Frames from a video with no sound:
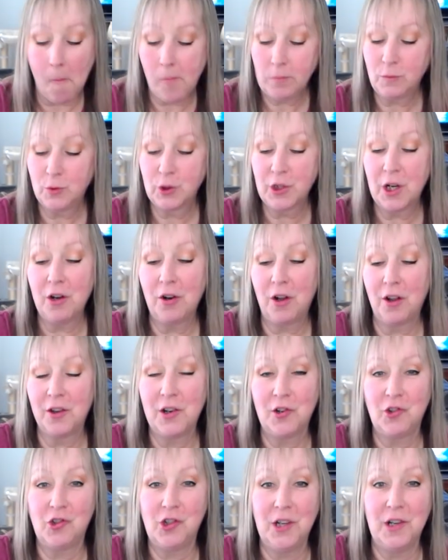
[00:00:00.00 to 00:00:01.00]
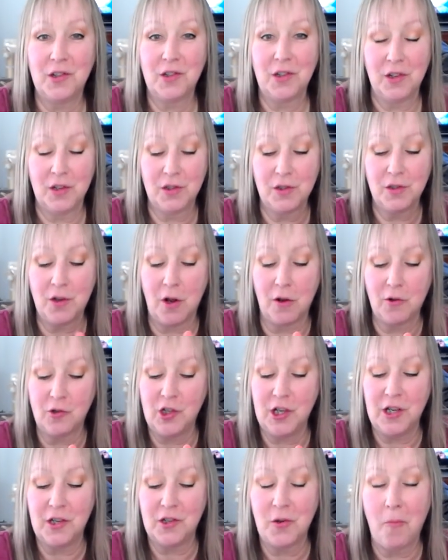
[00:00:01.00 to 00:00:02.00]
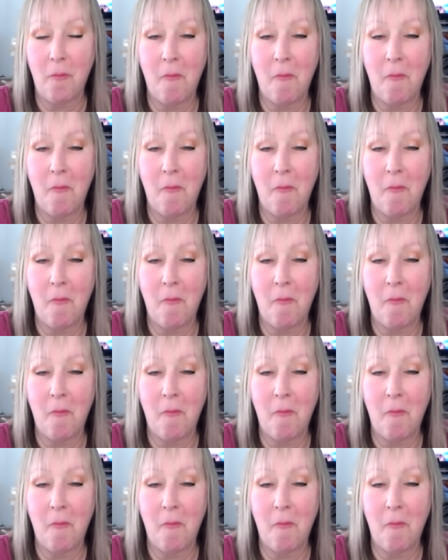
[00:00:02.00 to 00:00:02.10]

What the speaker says: Look at all that cheese. This is all cheese.